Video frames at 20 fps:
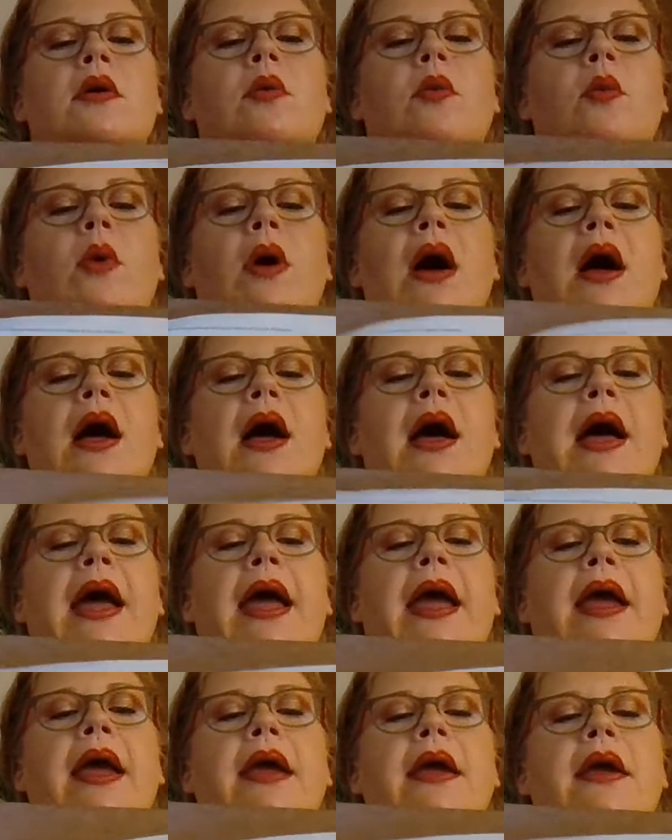
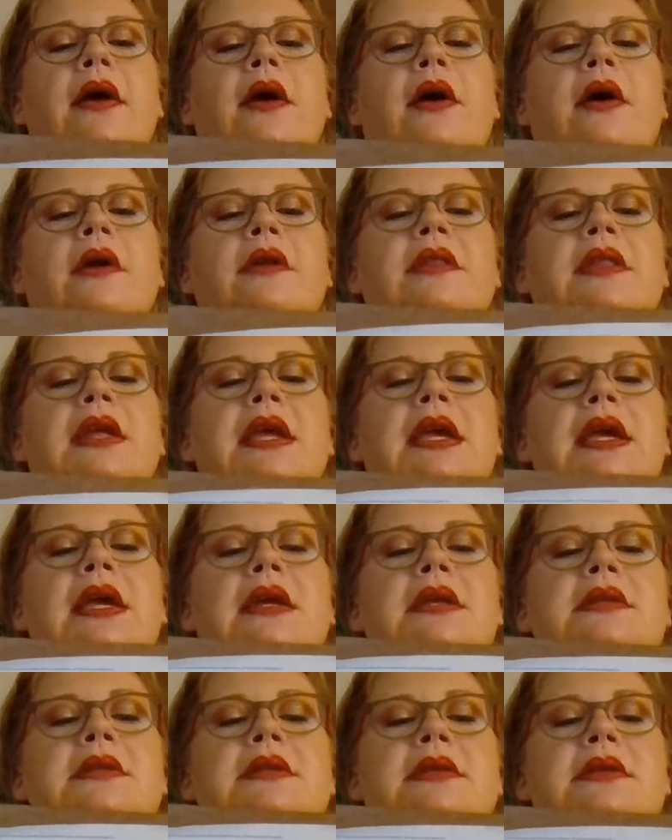why are
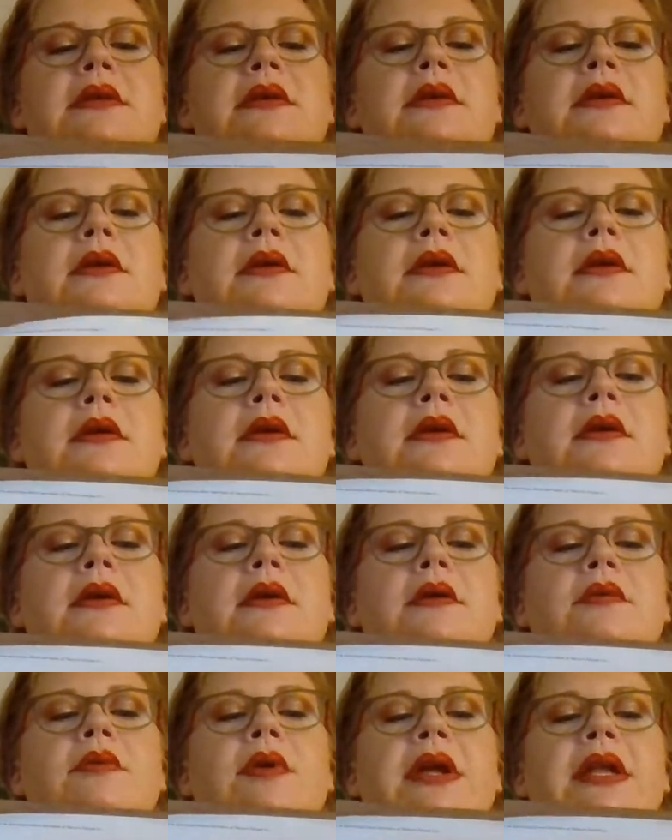these
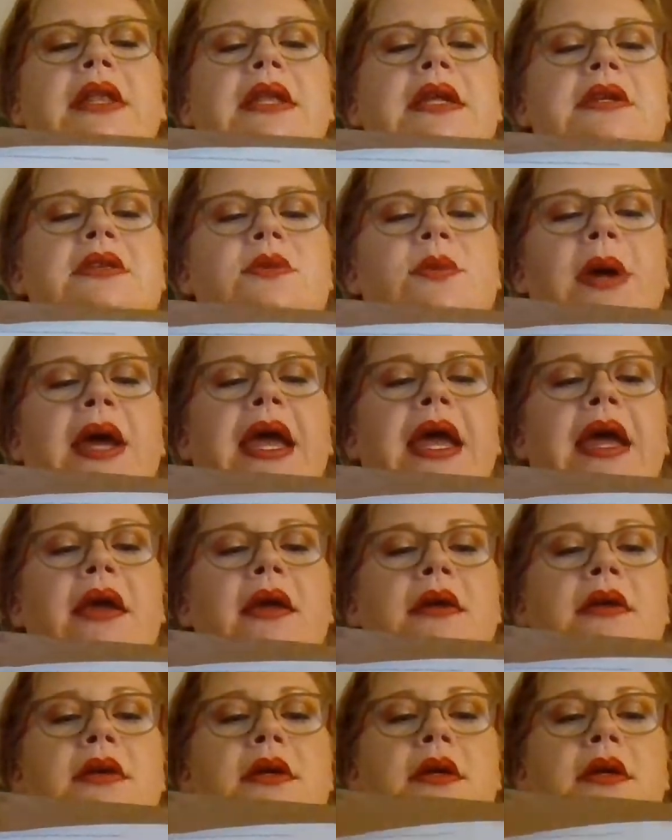written this way